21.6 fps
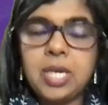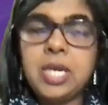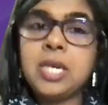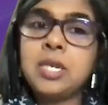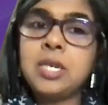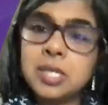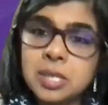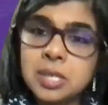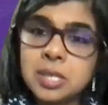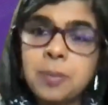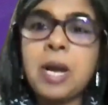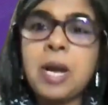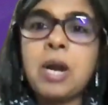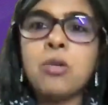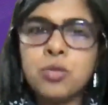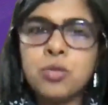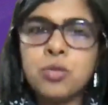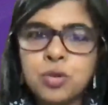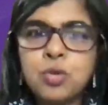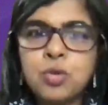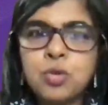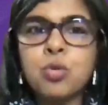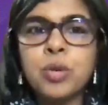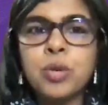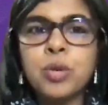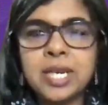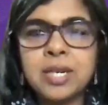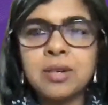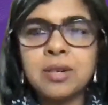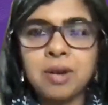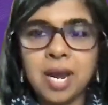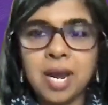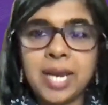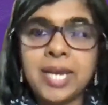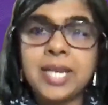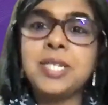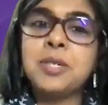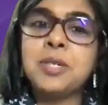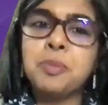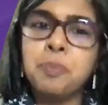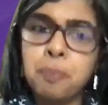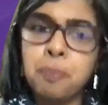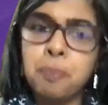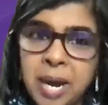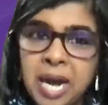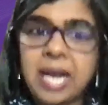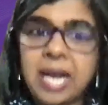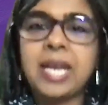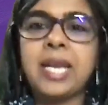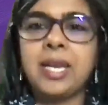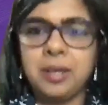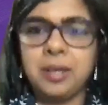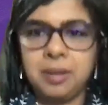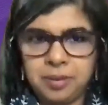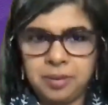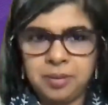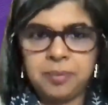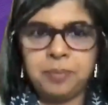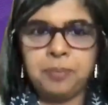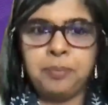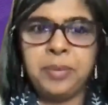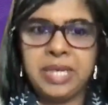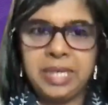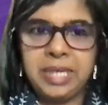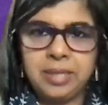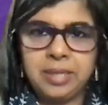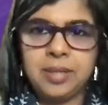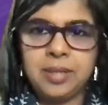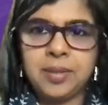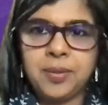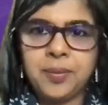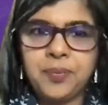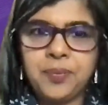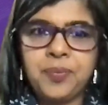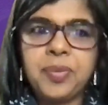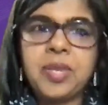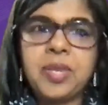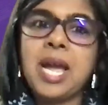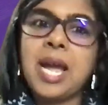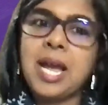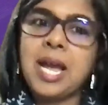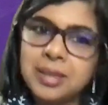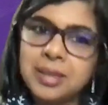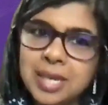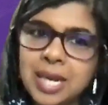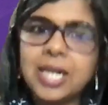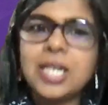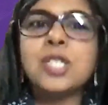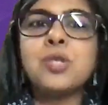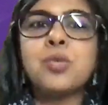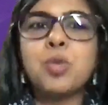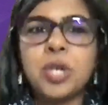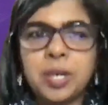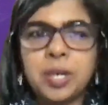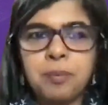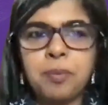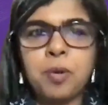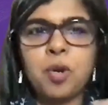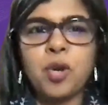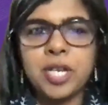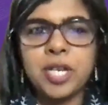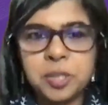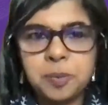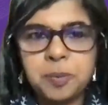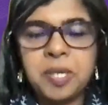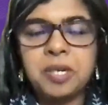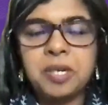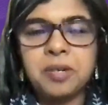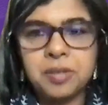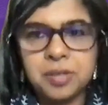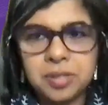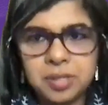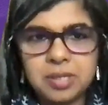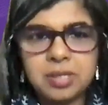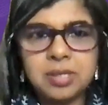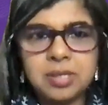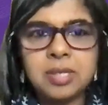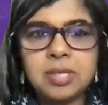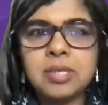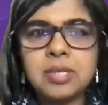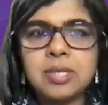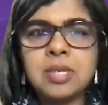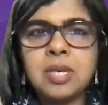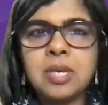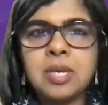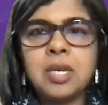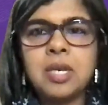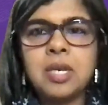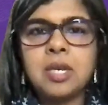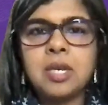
It is about doing right by me. And that is what employee experiences is.